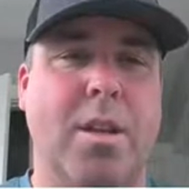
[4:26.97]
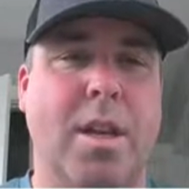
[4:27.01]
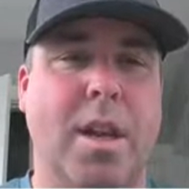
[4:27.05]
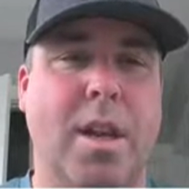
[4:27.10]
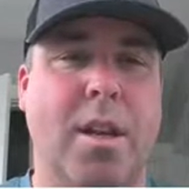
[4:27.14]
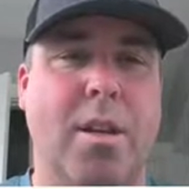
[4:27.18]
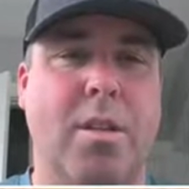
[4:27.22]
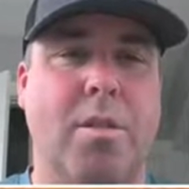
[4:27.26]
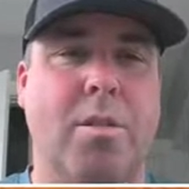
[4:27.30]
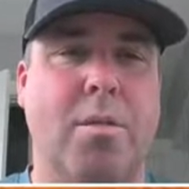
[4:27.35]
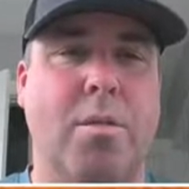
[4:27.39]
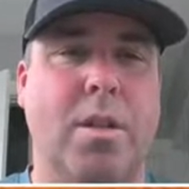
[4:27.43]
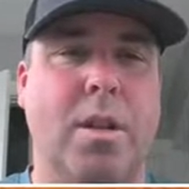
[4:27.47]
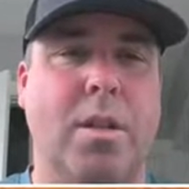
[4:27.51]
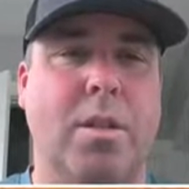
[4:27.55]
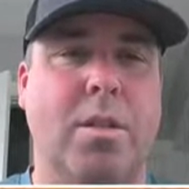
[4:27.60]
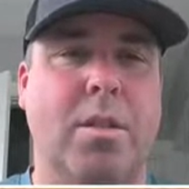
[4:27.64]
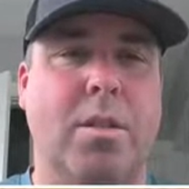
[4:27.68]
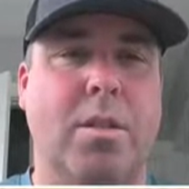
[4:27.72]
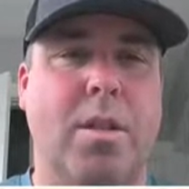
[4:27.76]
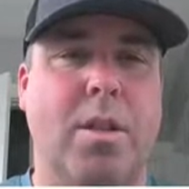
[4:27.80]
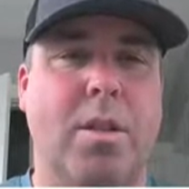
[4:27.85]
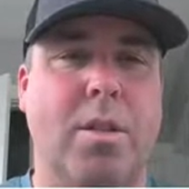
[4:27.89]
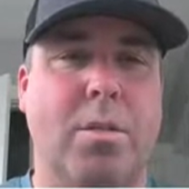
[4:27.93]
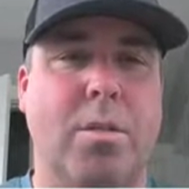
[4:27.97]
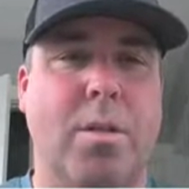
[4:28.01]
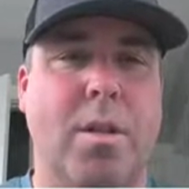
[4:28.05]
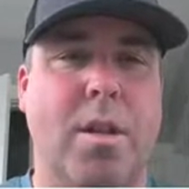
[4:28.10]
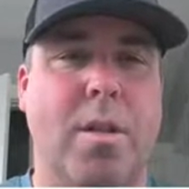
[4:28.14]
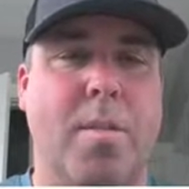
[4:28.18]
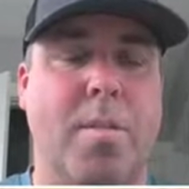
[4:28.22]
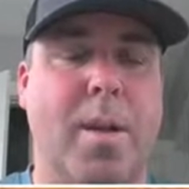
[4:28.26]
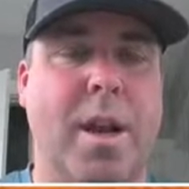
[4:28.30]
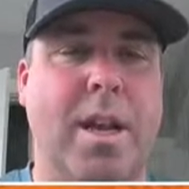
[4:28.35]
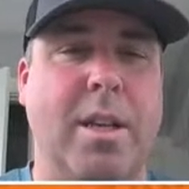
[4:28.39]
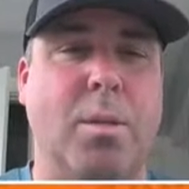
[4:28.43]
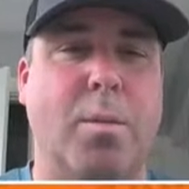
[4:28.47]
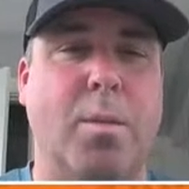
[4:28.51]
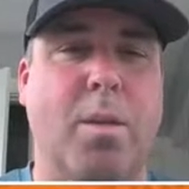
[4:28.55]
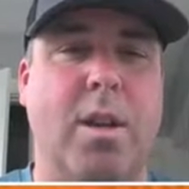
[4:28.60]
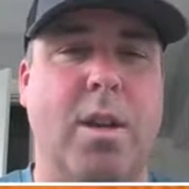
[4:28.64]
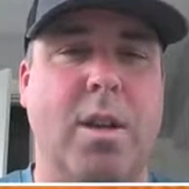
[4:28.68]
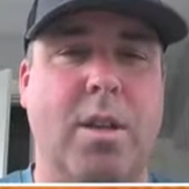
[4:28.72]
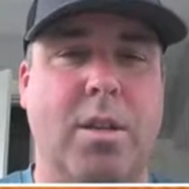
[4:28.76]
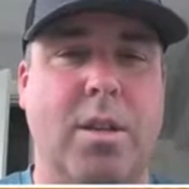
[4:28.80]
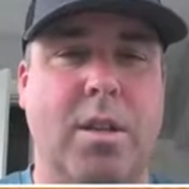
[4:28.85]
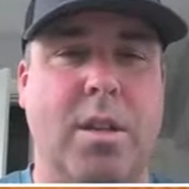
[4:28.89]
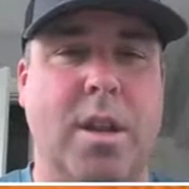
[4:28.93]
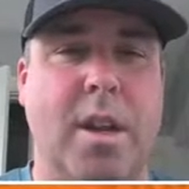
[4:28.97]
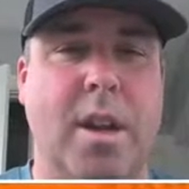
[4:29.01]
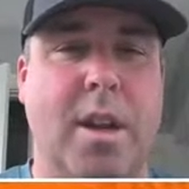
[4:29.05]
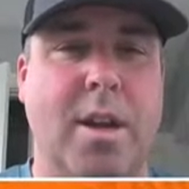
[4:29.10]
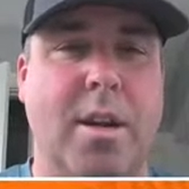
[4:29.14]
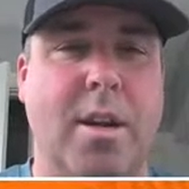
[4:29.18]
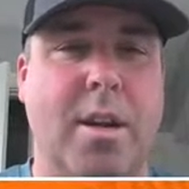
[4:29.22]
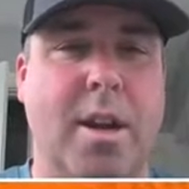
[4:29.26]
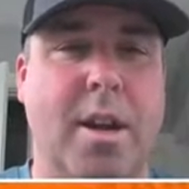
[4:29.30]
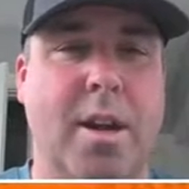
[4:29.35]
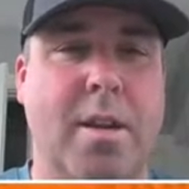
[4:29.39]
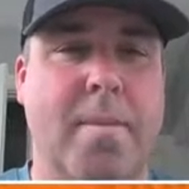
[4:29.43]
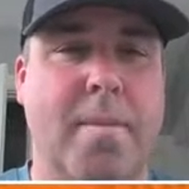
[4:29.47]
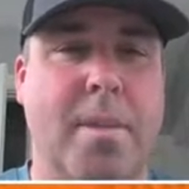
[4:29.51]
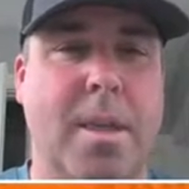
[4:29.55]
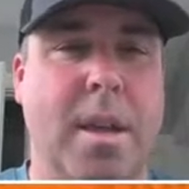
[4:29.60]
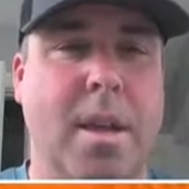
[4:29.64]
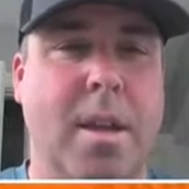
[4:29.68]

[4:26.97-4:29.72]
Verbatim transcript: Daniel Whistler is one of the best players in the area.